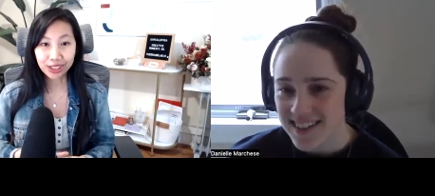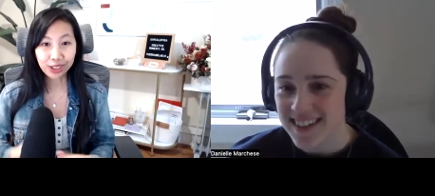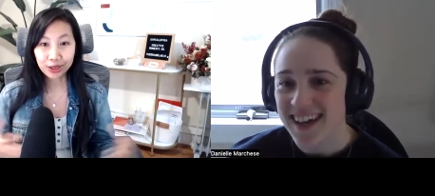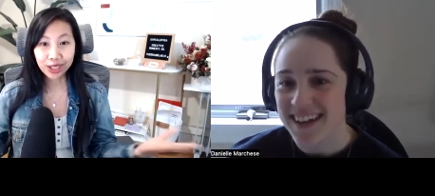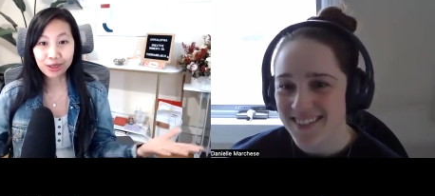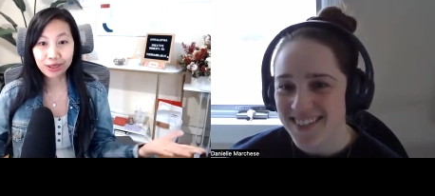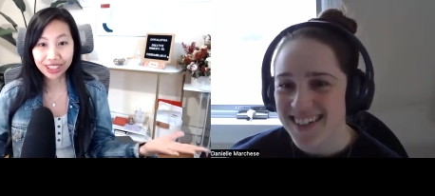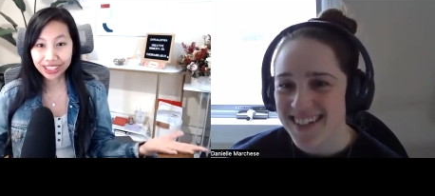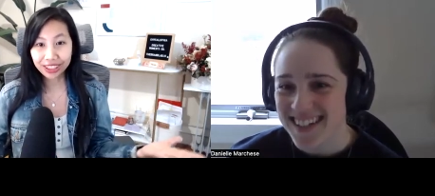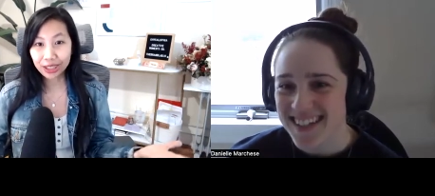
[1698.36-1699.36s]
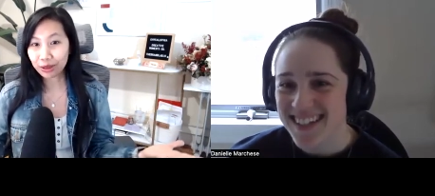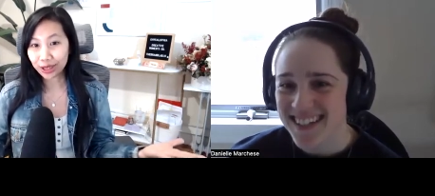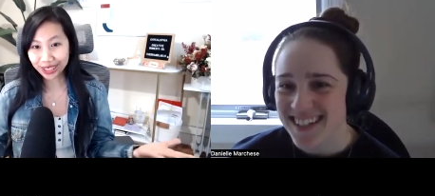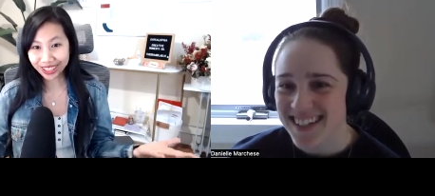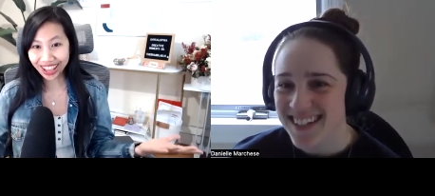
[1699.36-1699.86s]
Speaker 1: you can yeah. literally
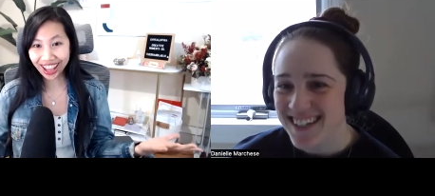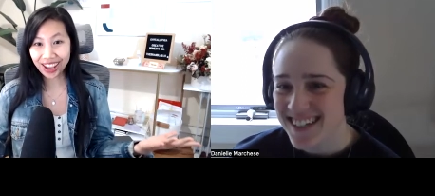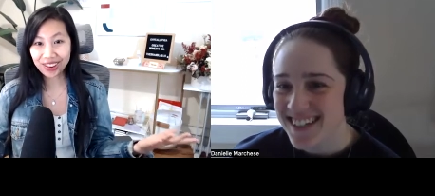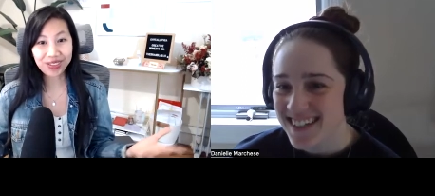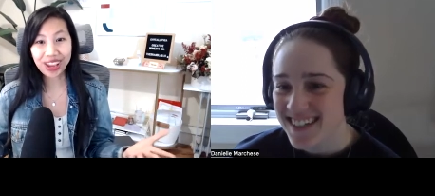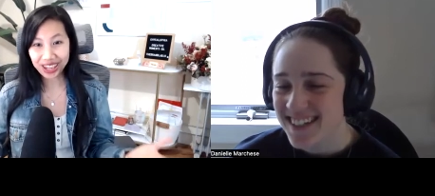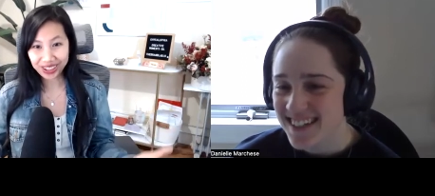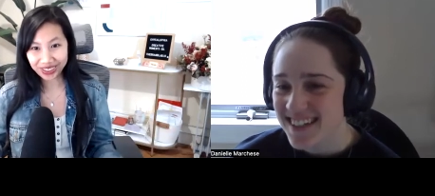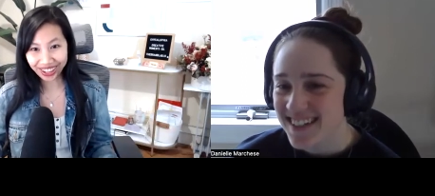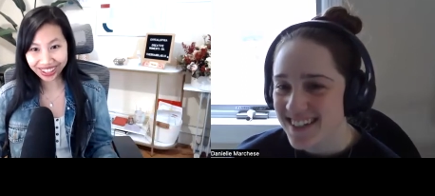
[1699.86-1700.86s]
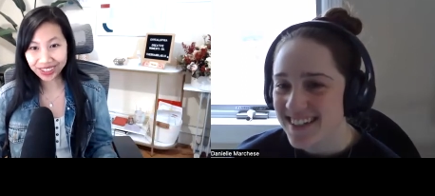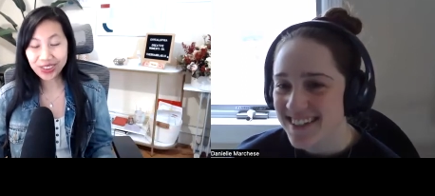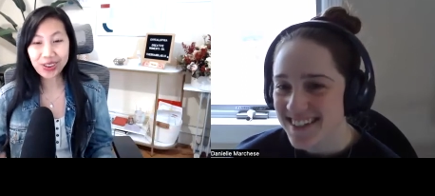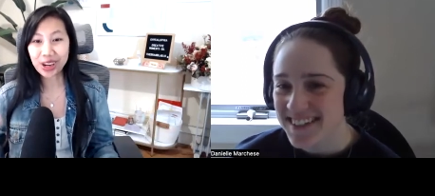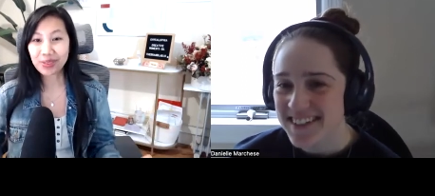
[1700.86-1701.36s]
work from anywhere. If you
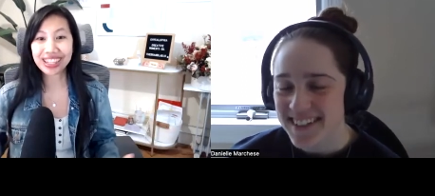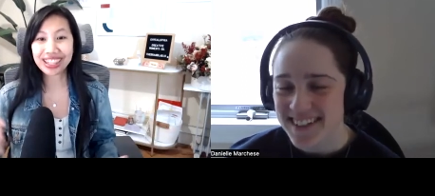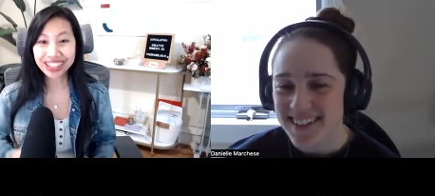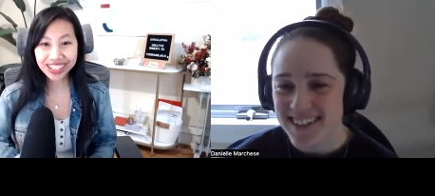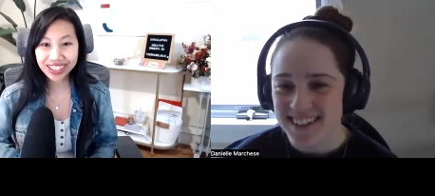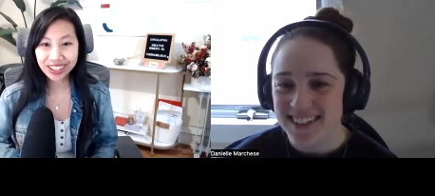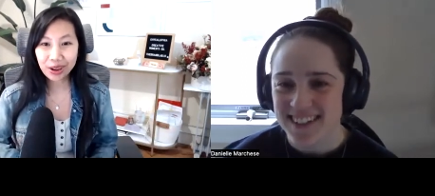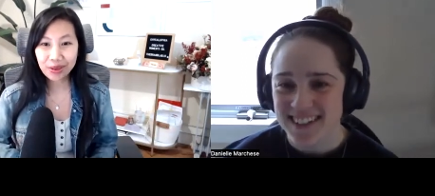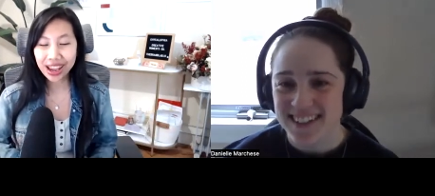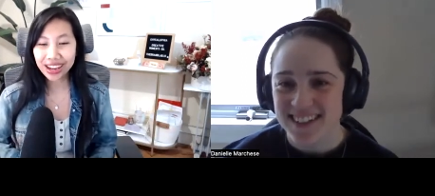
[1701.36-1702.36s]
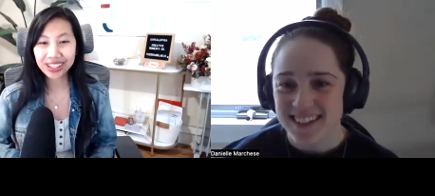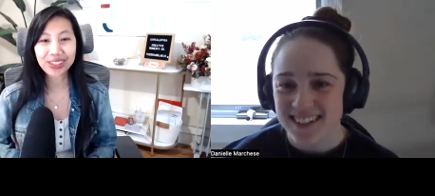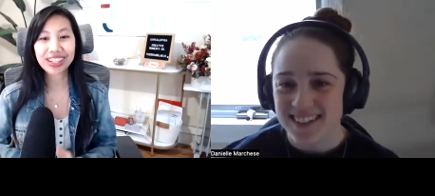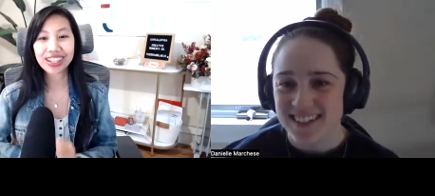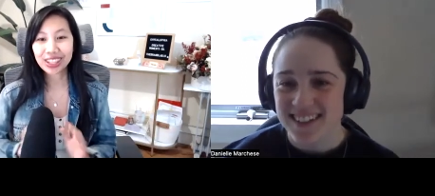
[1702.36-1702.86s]
want to be a digital nomad, you
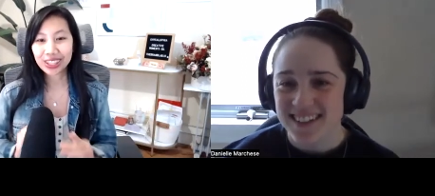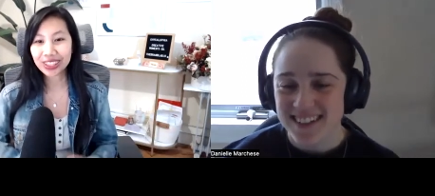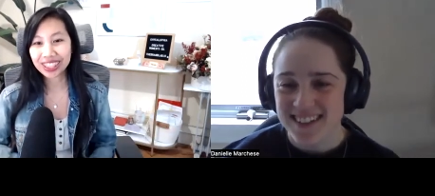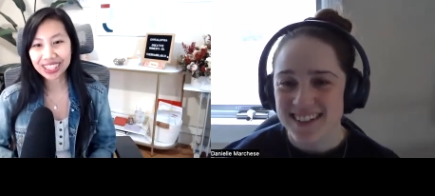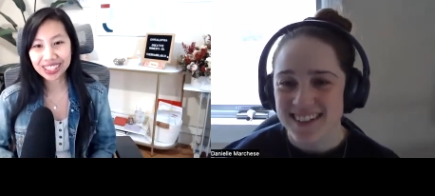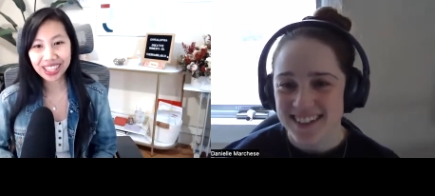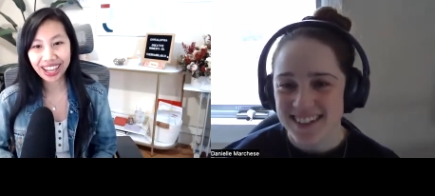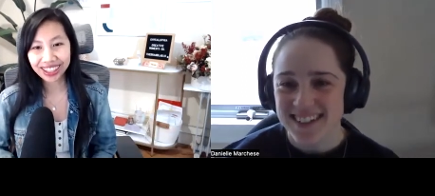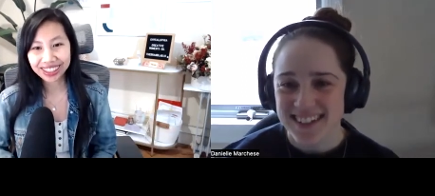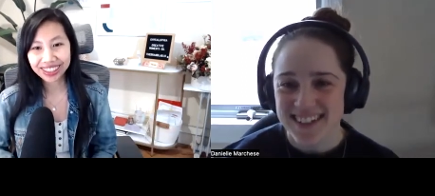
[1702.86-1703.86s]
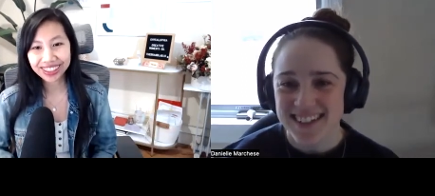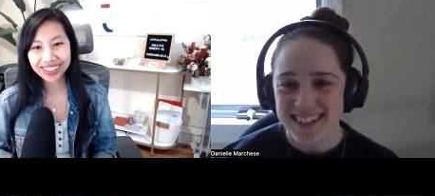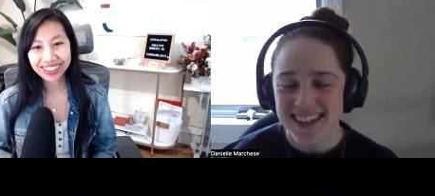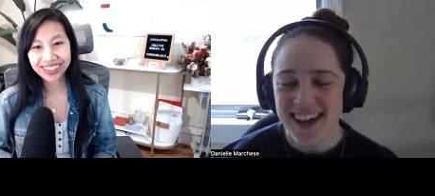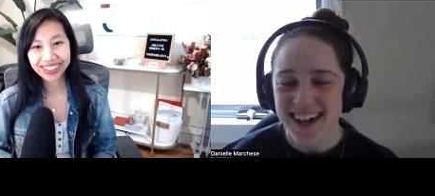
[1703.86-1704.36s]
can certainly do that.
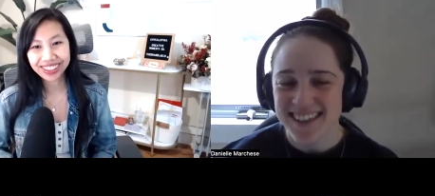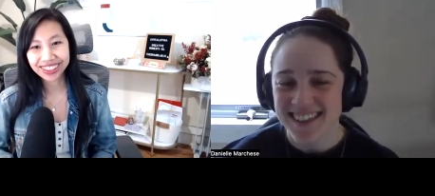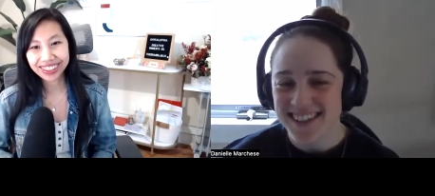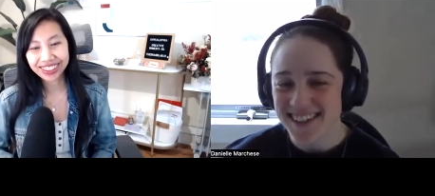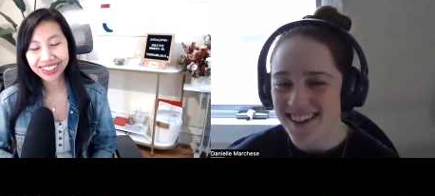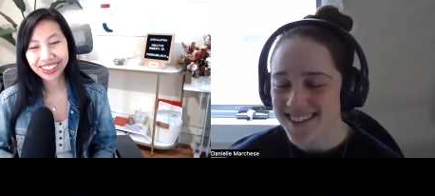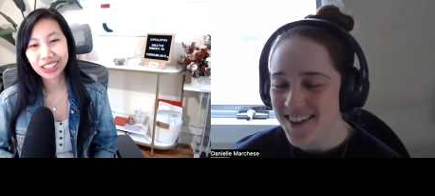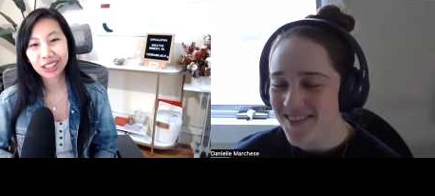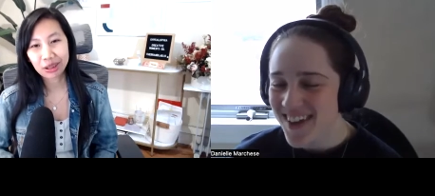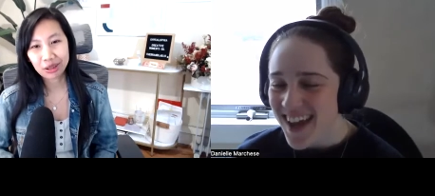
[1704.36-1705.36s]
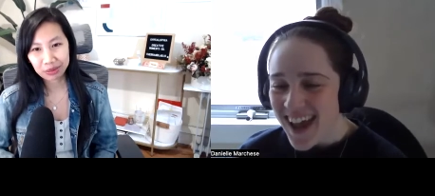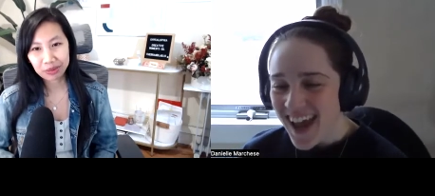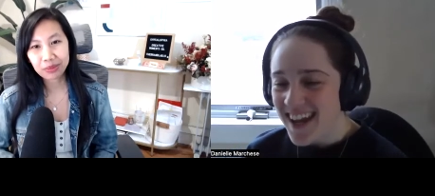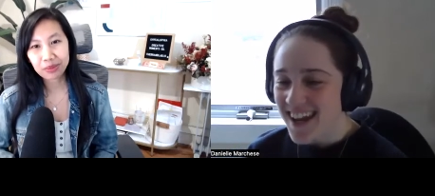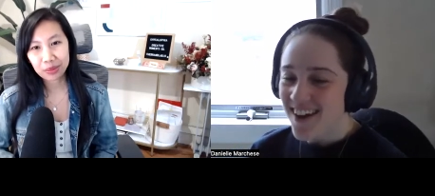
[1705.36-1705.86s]
Speaker 2: Yeah, that's awesome.
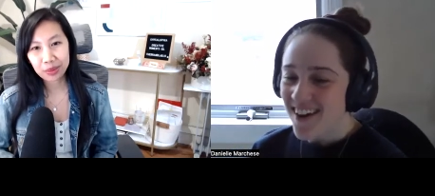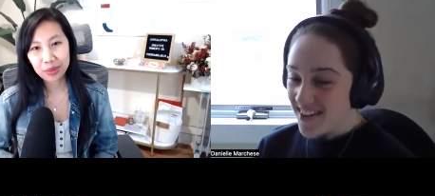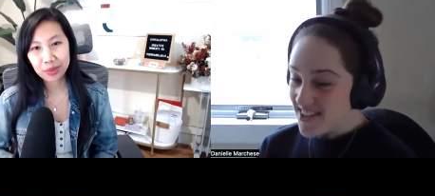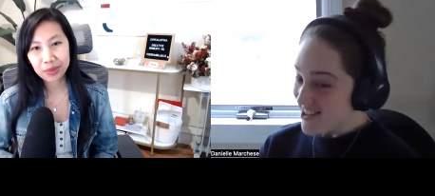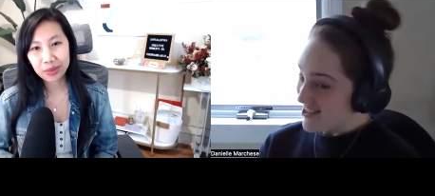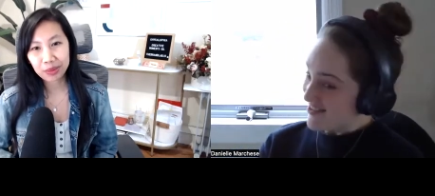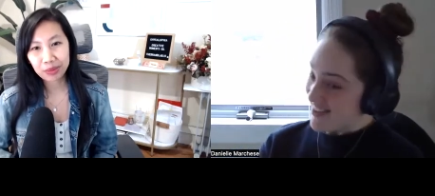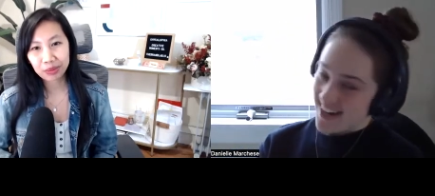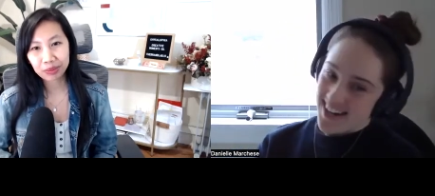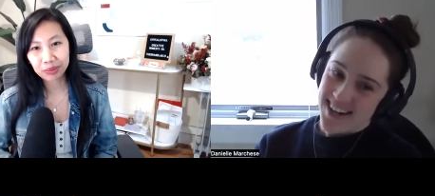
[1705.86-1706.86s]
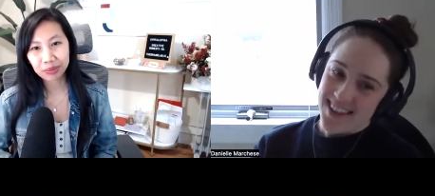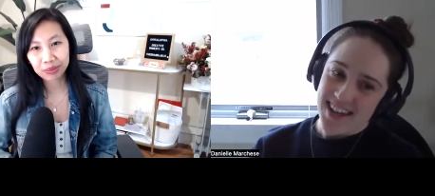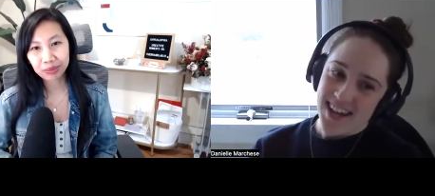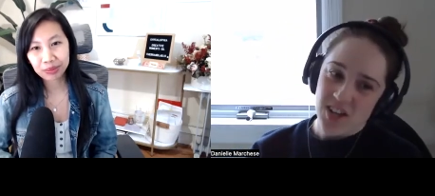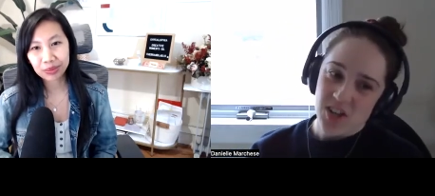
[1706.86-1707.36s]
And I also read
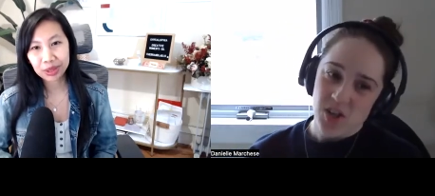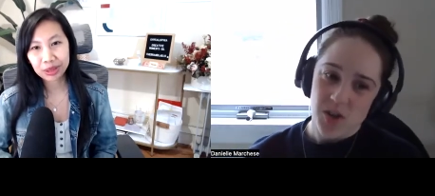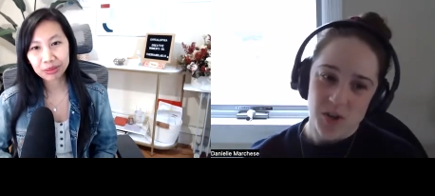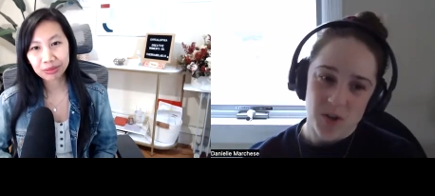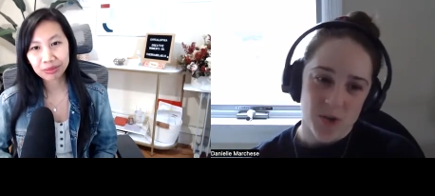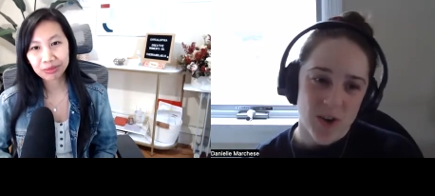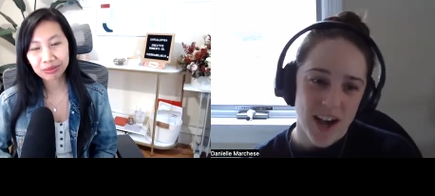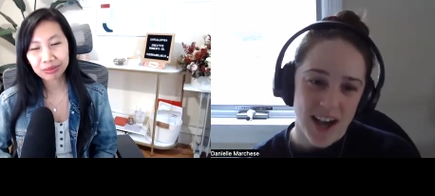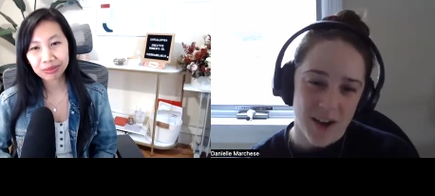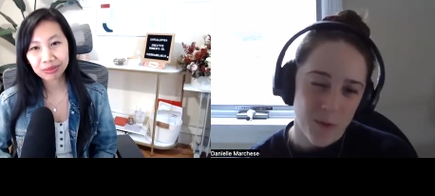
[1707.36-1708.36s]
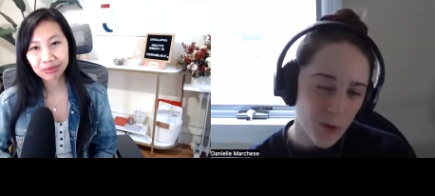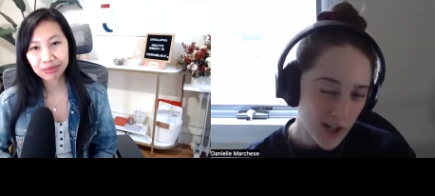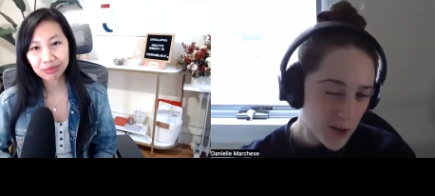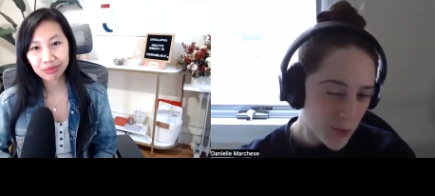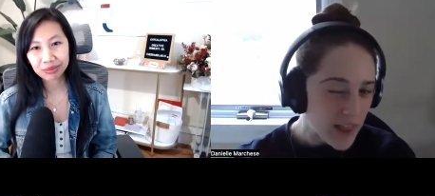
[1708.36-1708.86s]
that you
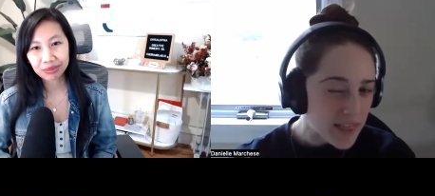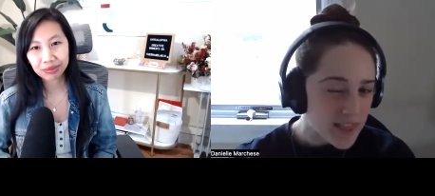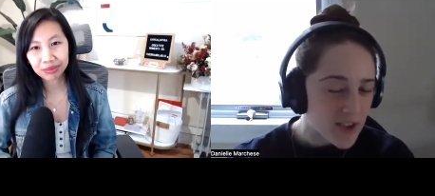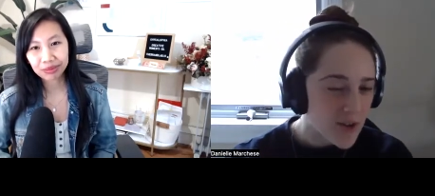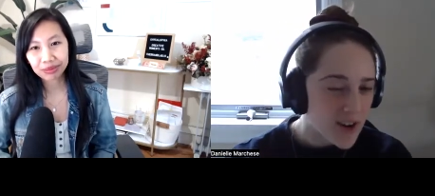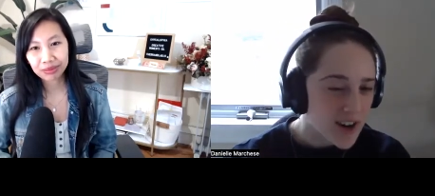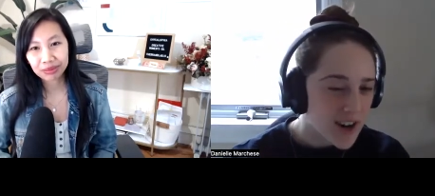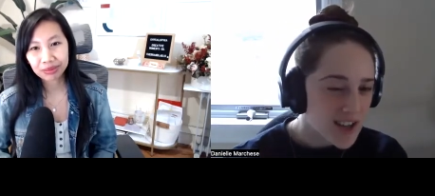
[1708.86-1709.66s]
work with your